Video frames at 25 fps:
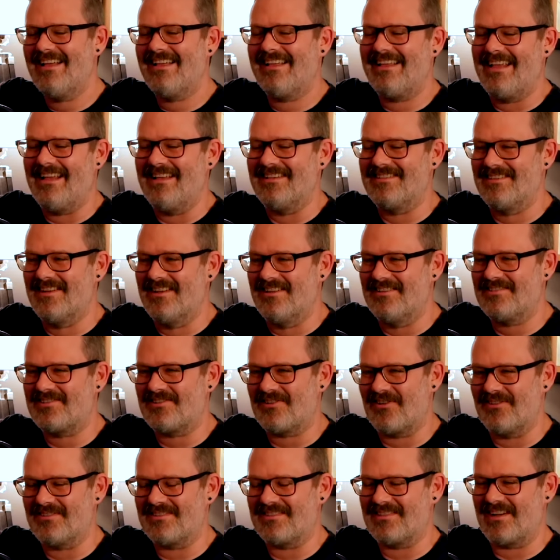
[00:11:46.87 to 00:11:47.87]
He's an
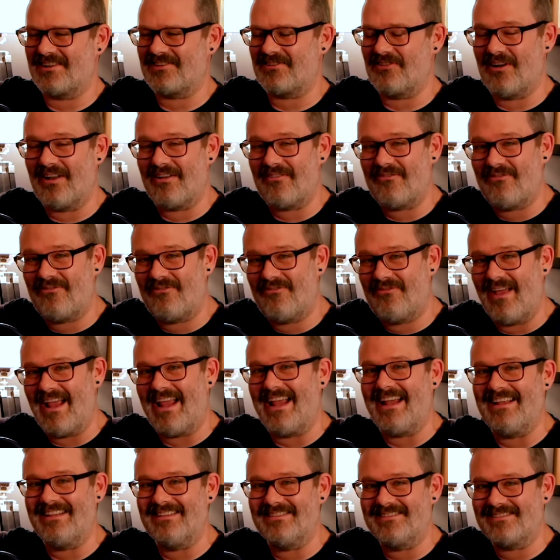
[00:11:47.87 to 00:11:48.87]
insurance adjuster, and it
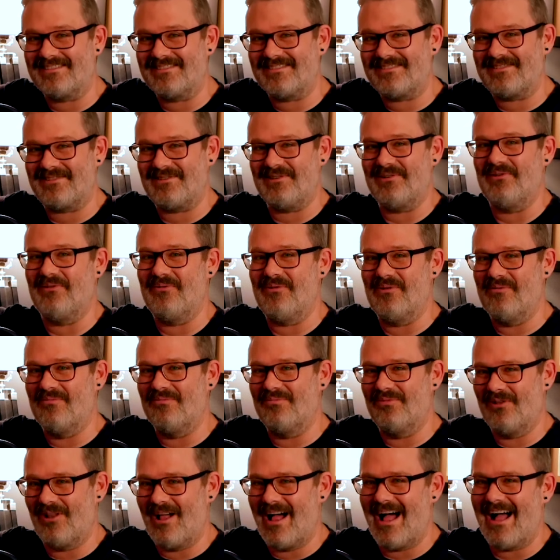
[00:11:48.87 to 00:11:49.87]
fades to
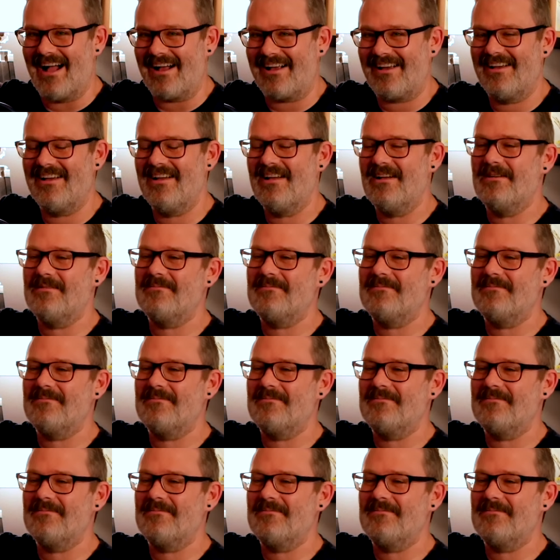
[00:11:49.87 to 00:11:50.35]
black.